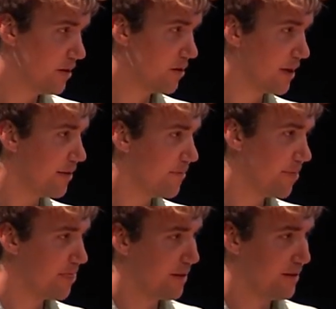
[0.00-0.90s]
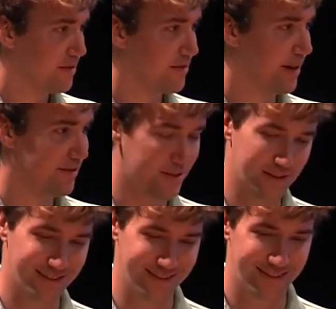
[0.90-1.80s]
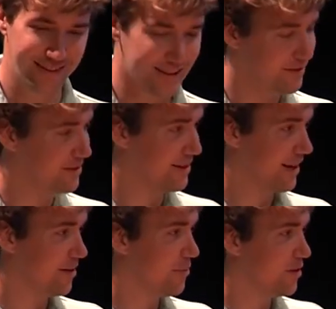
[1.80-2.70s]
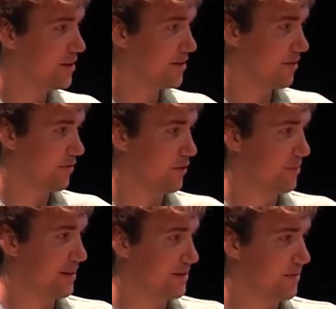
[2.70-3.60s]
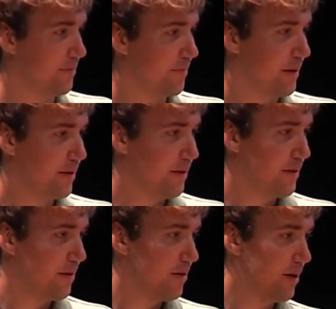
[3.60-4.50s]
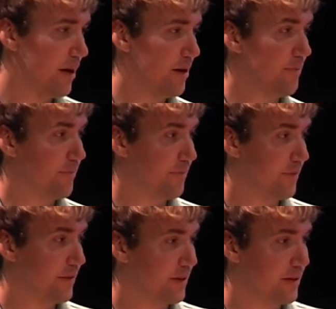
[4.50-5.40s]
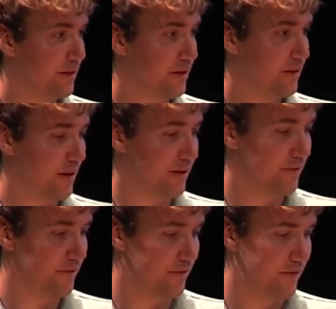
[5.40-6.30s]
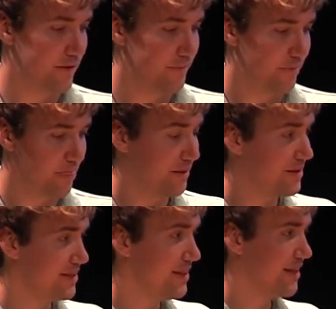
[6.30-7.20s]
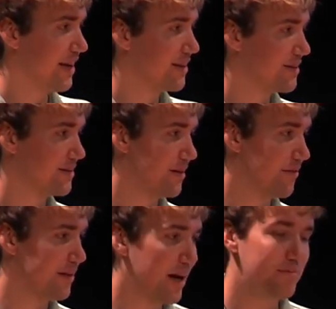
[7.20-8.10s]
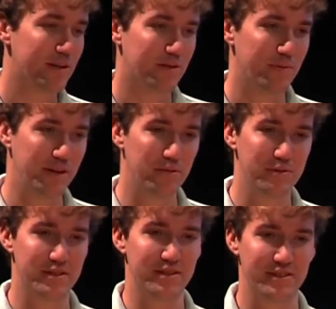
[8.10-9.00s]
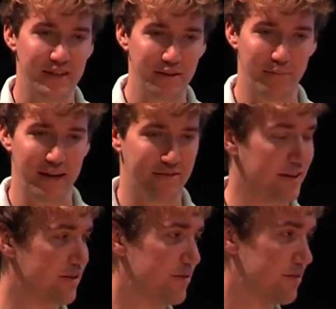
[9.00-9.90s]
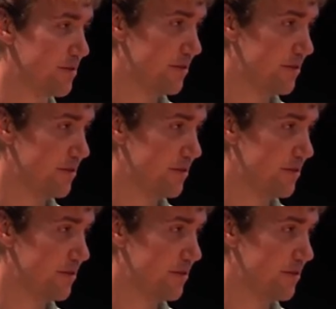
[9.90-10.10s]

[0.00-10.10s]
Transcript: Okay, so now to dig slightly more into the formalism, um, the kind of syntax of the object we use to study bidirectional